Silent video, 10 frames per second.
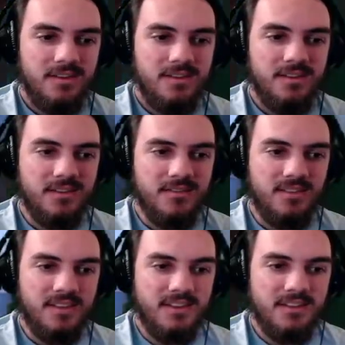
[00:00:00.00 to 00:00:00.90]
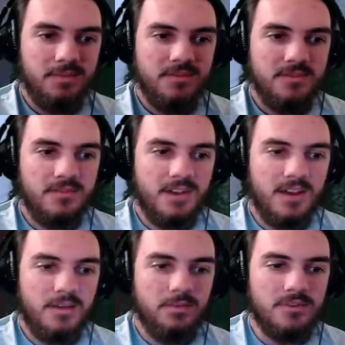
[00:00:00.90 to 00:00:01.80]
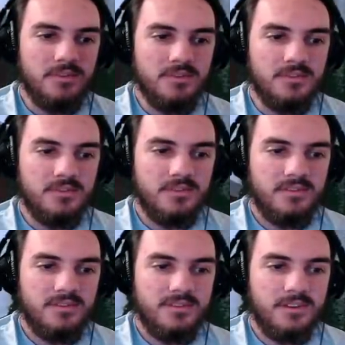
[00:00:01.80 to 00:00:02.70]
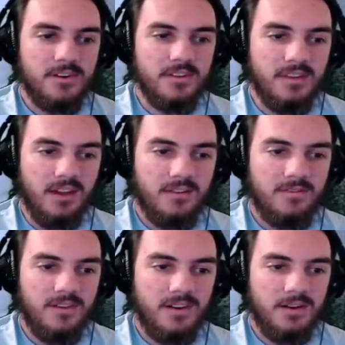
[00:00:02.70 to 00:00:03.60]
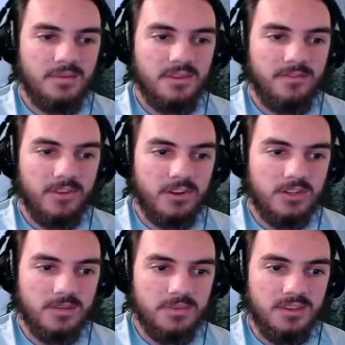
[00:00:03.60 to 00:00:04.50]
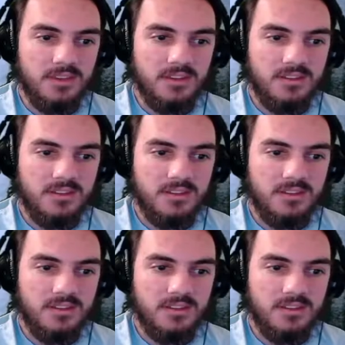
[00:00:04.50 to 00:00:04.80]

Yeah, so on the next episode, I will start on the iron farm, finish up the